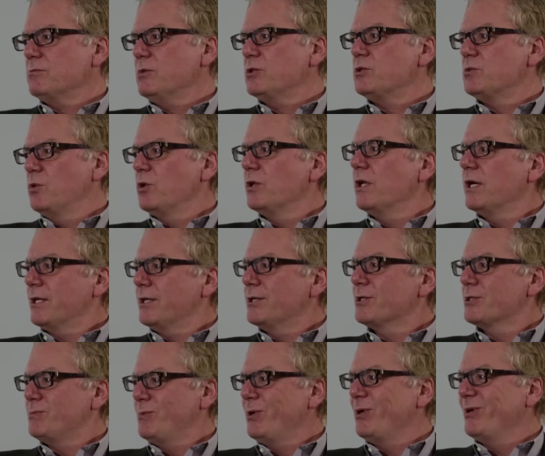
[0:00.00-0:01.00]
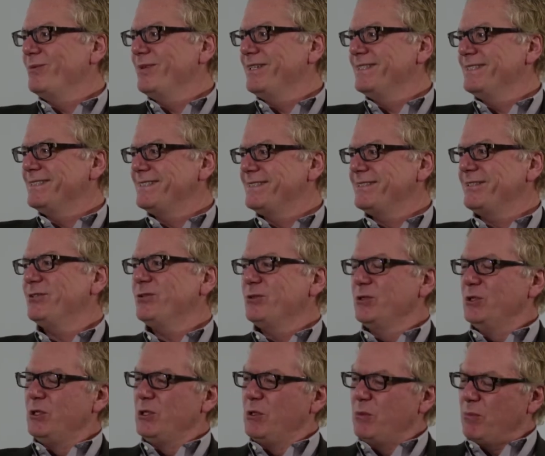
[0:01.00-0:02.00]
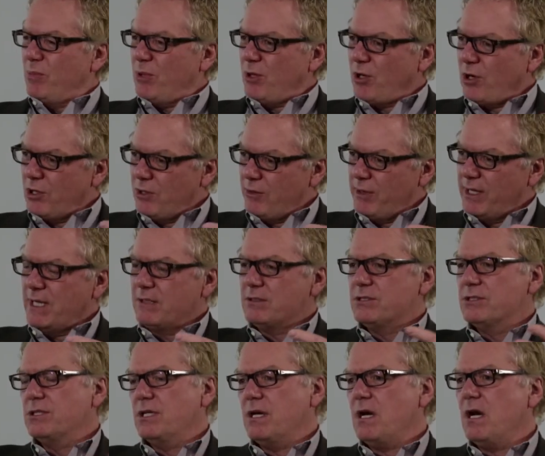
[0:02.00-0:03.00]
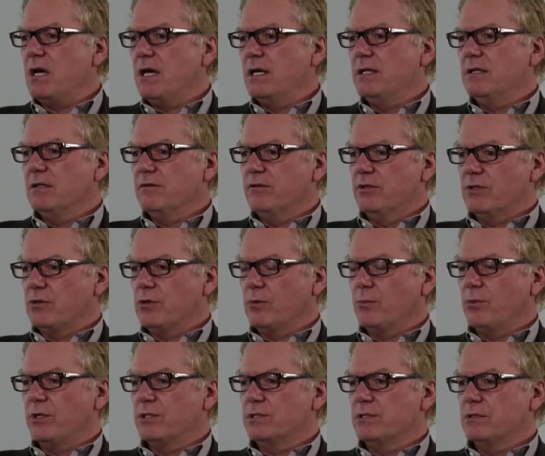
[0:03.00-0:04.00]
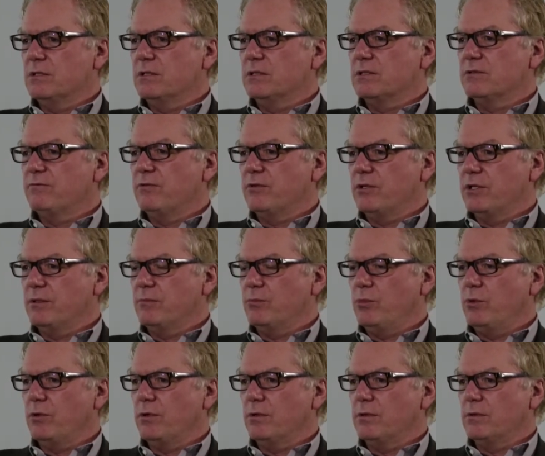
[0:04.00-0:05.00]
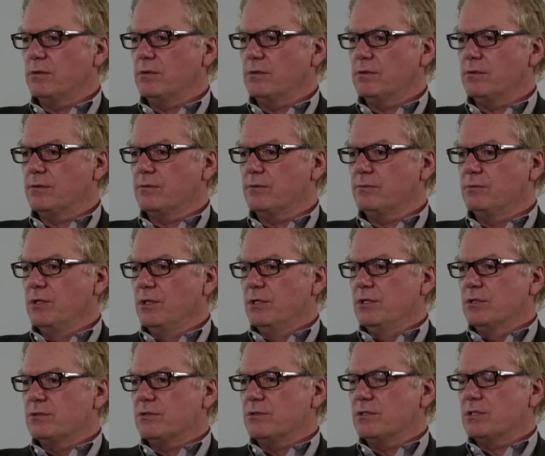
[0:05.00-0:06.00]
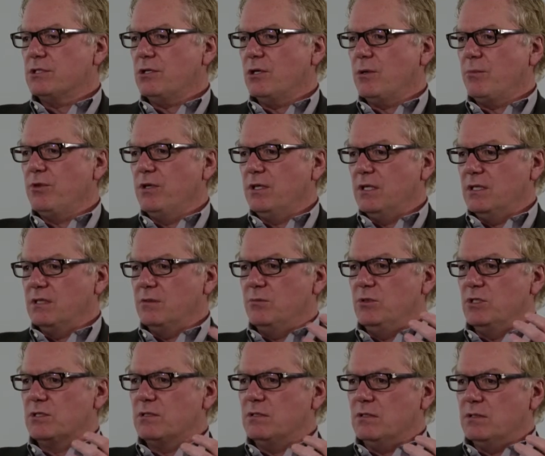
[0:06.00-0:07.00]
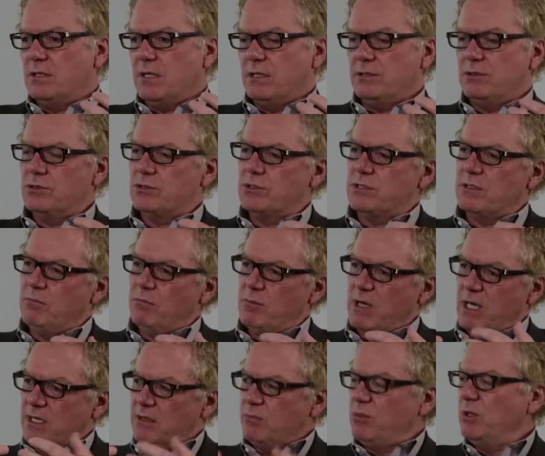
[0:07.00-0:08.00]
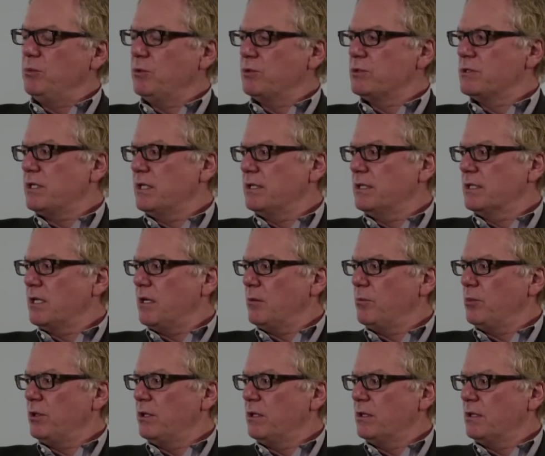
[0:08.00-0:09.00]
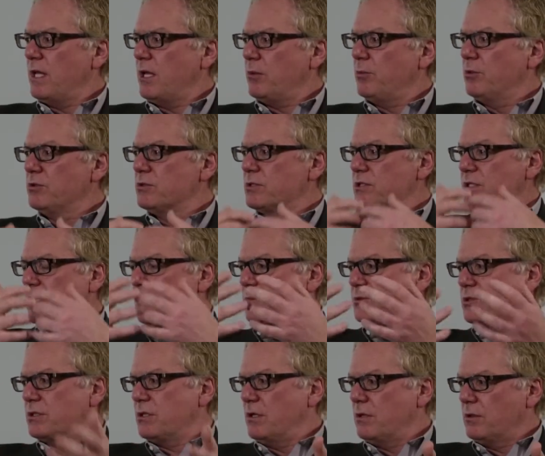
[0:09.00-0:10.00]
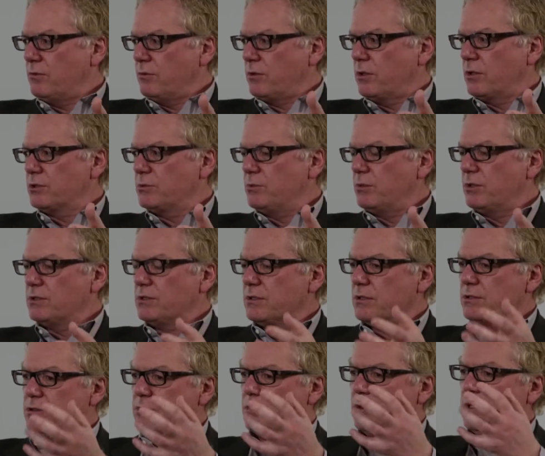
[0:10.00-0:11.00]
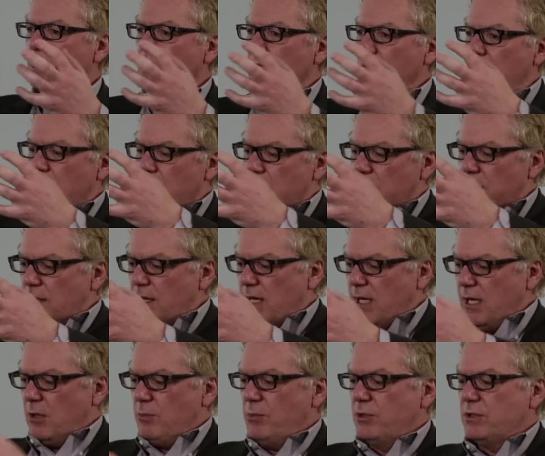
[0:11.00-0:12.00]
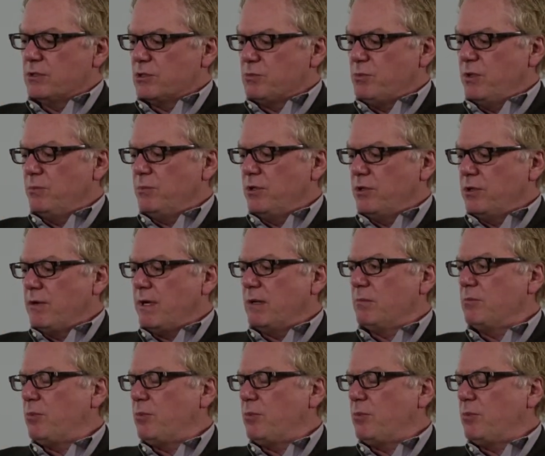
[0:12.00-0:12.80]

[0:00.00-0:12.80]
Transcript: it's more like an experiment. So partnering outside of the corporation is very important. So the startup thinking to me is not just embedding people inside the company and helping you set up skunk works, but it's also helping those people go out